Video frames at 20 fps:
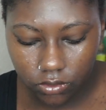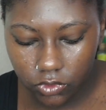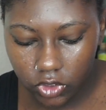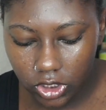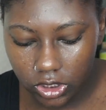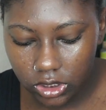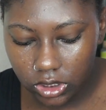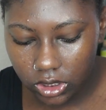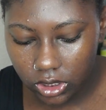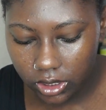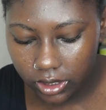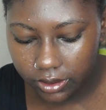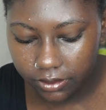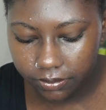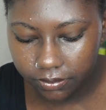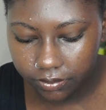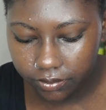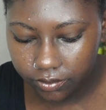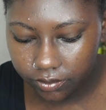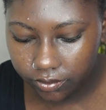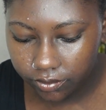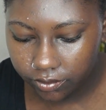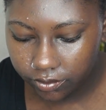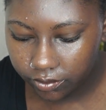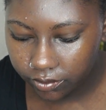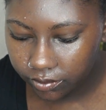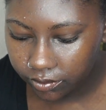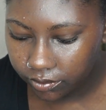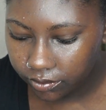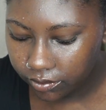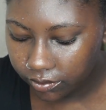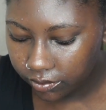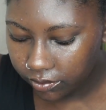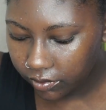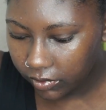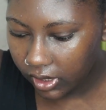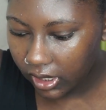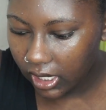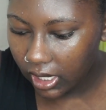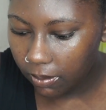Just to
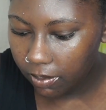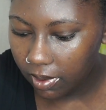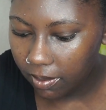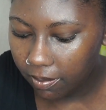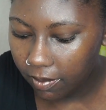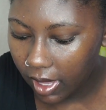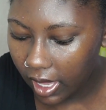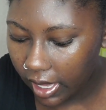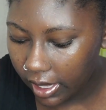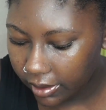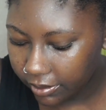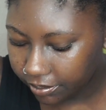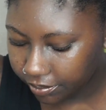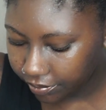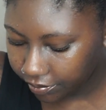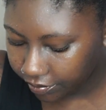keep it matte.